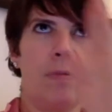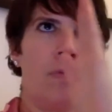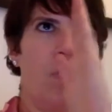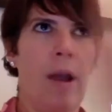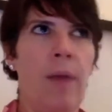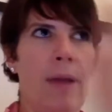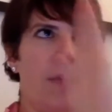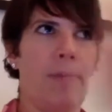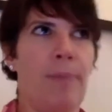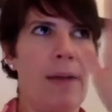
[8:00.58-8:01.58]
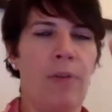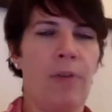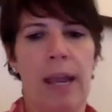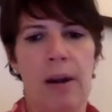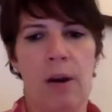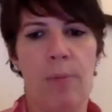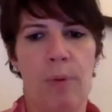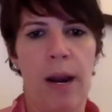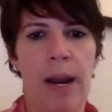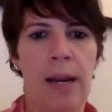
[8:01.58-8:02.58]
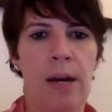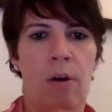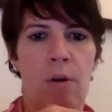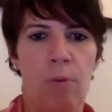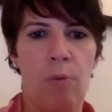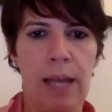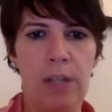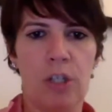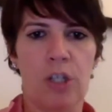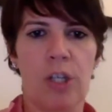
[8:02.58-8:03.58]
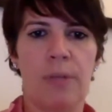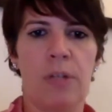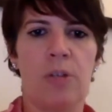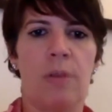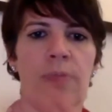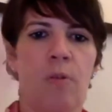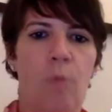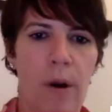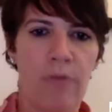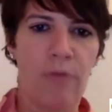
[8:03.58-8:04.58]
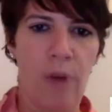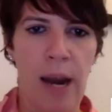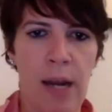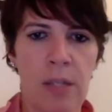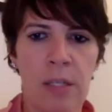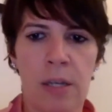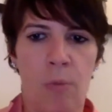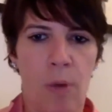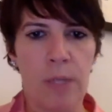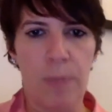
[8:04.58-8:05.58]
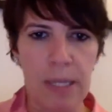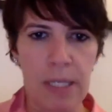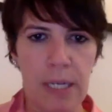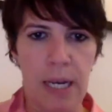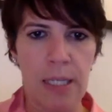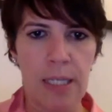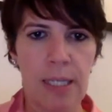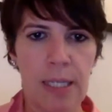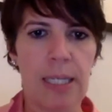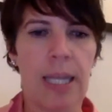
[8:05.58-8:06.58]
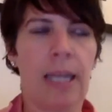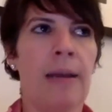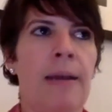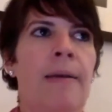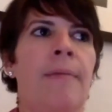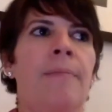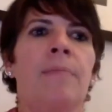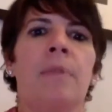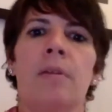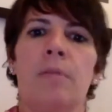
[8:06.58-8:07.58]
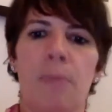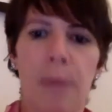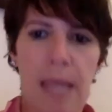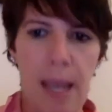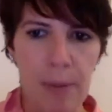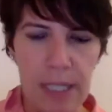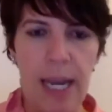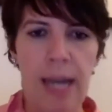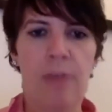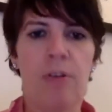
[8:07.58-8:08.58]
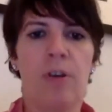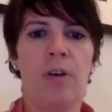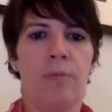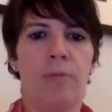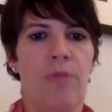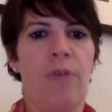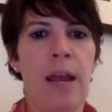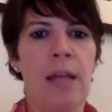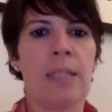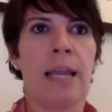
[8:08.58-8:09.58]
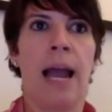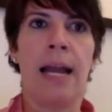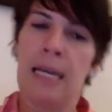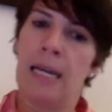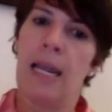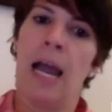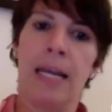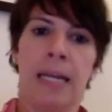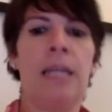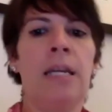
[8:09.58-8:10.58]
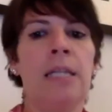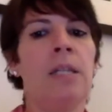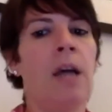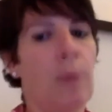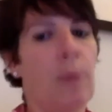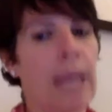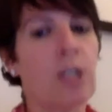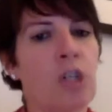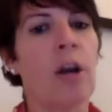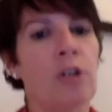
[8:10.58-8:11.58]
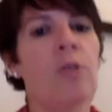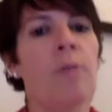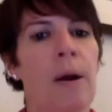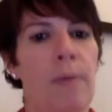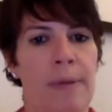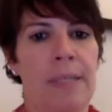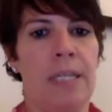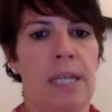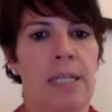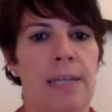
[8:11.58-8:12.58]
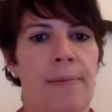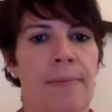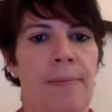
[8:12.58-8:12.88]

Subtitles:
sort of way we have to bifurcate our brain or relationships in terms of what are friends and what's business. It's like, to be able to say to your friends, like, I would like to talk to you about business.